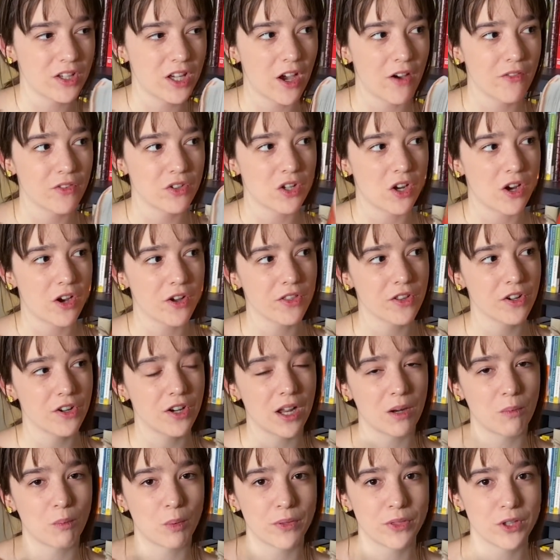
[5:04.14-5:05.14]
of an author
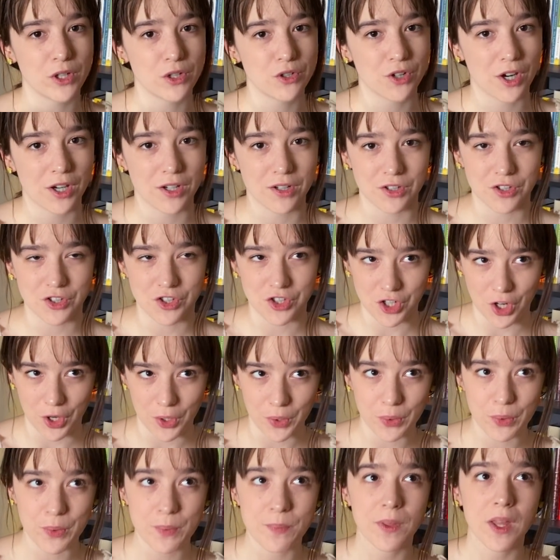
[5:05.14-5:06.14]
and what they're trying to
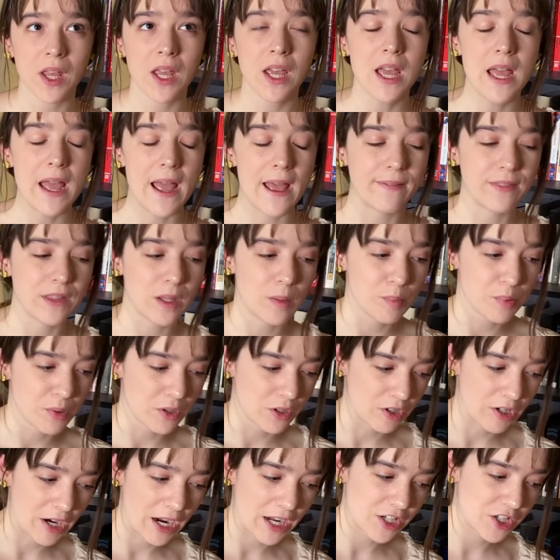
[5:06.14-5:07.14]
show, and the
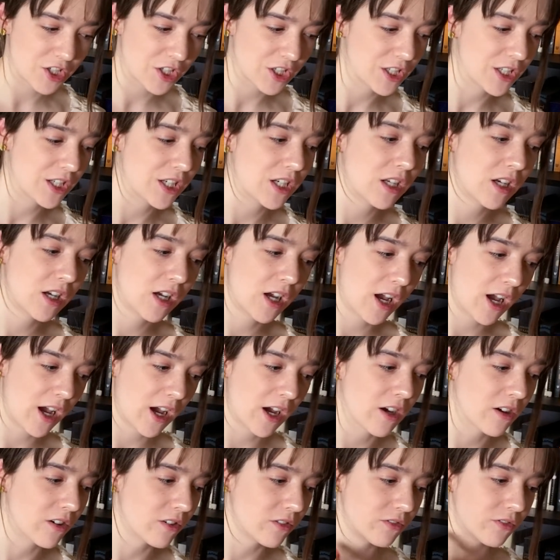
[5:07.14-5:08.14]
progression
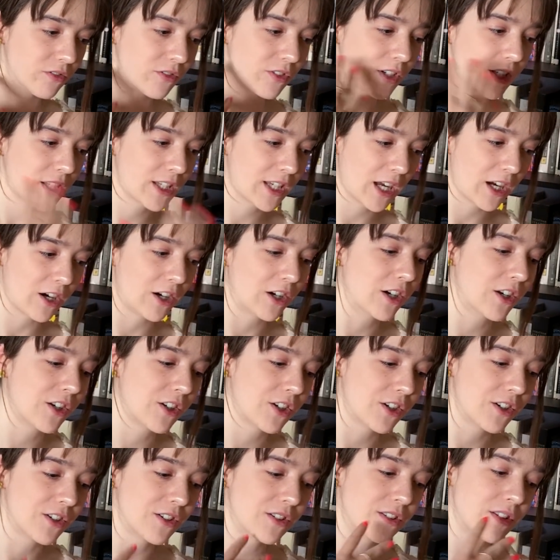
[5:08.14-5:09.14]
of
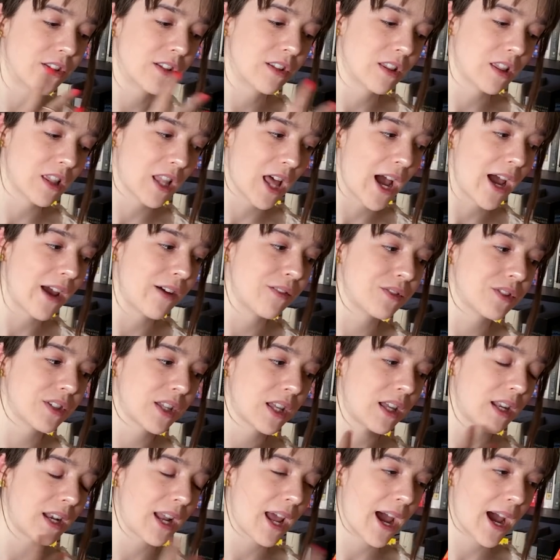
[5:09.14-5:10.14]
characters' lives
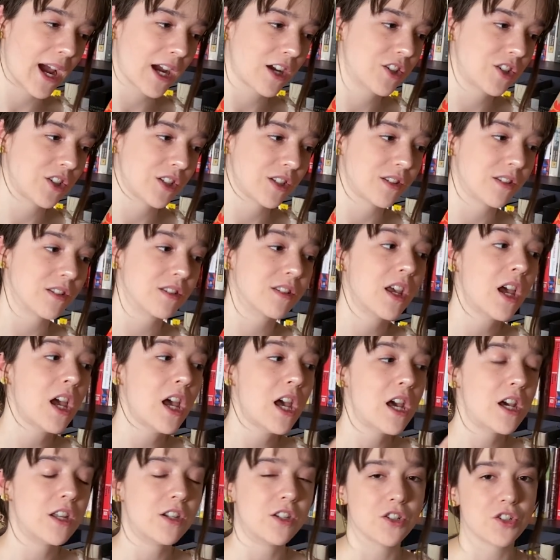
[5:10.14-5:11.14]
and actions,
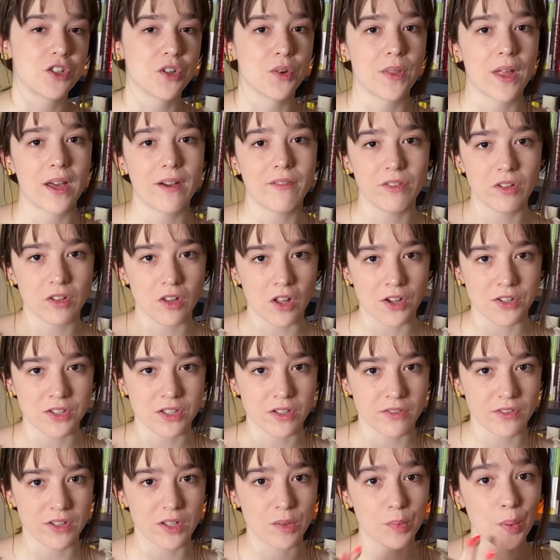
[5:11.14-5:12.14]
to show that
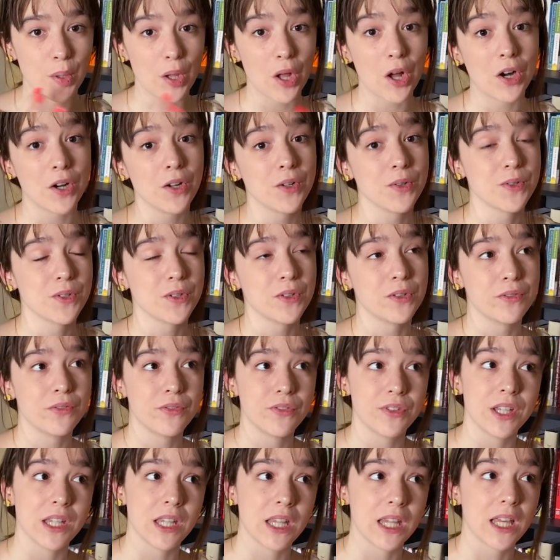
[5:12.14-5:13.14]
philosophy while also
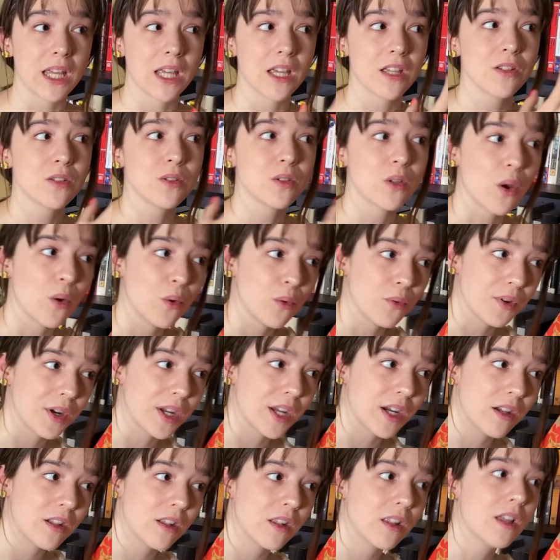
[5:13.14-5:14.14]
feeling so
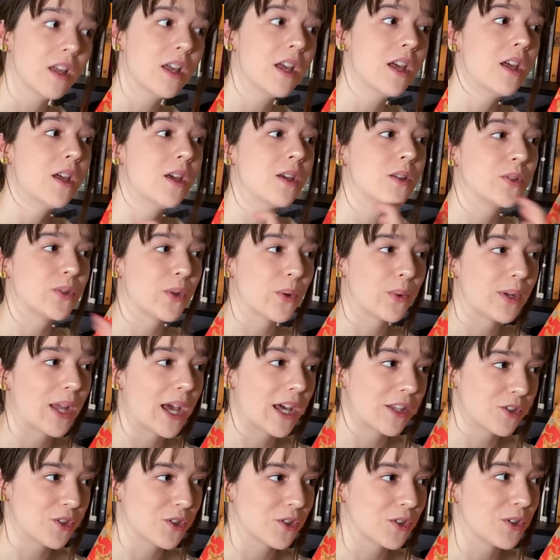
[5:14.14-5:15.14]
real, so
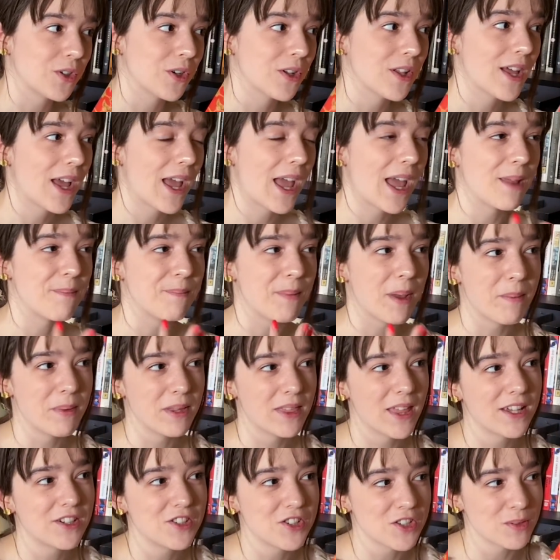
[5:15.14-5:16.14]
natural. And maybe
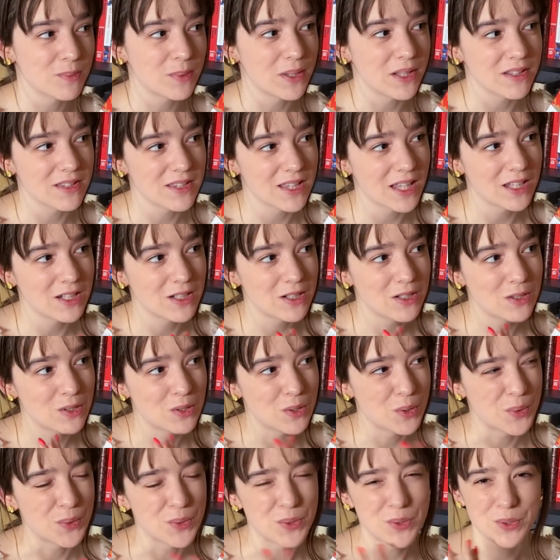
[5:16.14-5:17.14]
that just means that
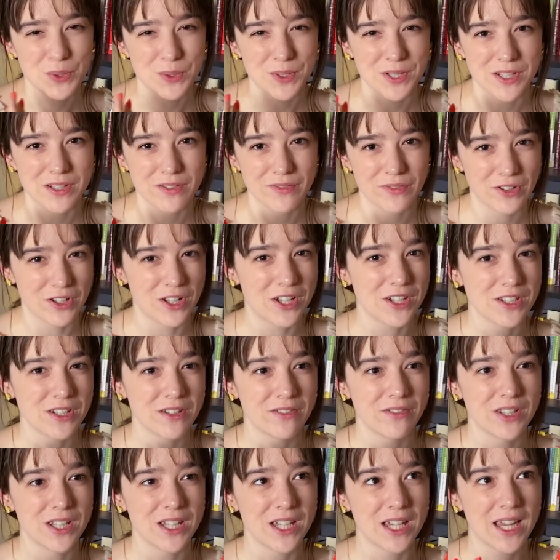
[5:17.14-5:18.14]
Tolstoy's
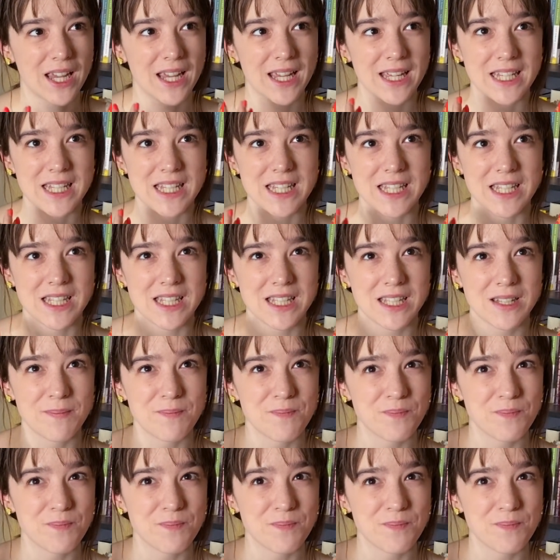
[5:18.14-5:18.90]
philosophy is